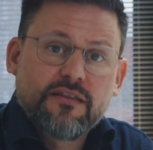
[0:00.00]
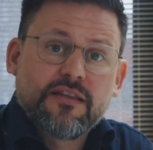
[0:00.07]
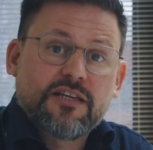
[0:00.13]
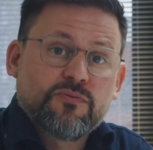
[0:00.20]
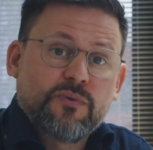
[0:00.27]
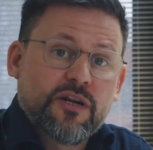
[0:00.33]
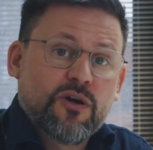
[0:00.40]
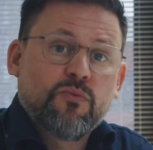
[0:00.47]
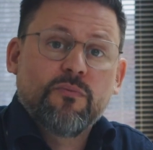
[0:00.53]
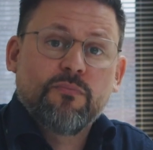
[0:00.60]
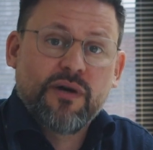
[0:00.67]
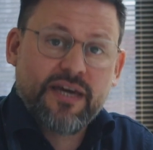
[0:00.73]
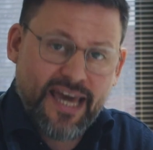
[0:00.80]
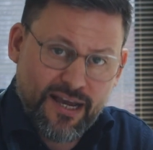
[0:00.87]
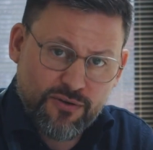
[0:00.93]
that's when I want
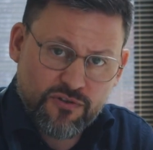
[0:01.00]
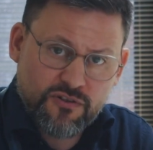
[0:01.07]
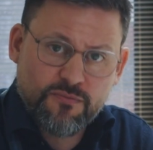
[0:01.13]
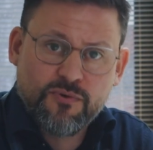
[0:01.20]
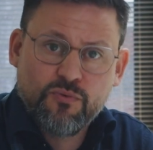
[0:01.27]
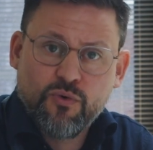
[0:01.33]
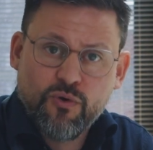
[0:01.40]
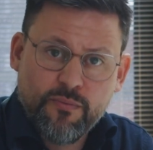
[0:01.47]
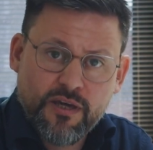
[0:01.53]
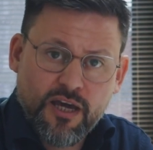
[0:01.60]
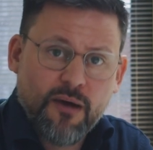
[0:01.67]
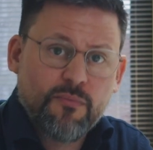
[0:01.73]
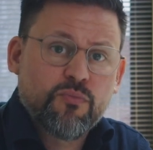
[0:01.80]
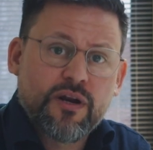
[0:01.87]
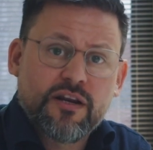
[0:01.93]
my house to be warming
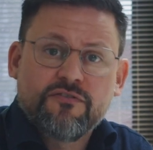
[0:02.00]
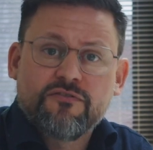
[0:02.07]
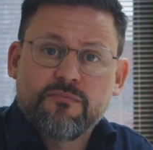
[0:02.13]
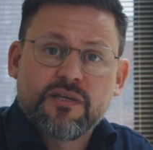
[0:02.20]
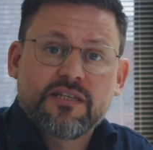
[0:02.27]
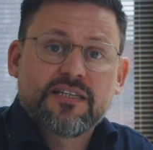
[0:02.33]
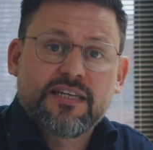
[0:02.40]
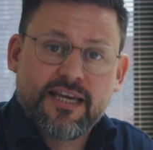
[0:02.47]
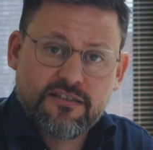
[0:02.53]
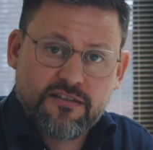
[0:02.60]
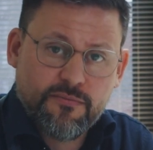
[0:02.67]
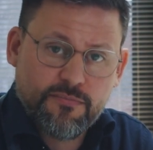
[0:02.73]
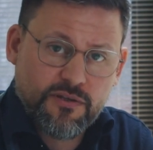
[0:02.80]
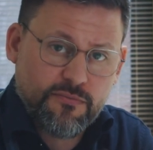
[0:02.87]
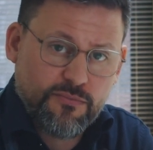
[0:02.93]
up, ready for me to get
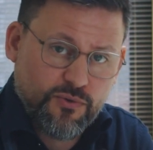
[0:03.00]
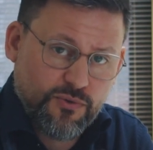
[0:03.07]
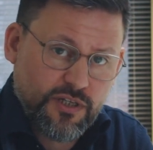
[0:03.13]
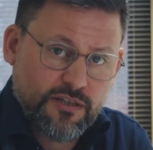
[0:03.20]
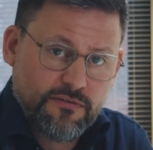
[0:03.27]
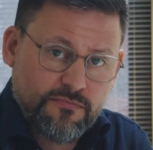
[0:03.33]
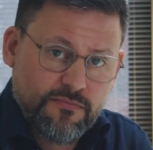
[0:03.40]
up in the morning.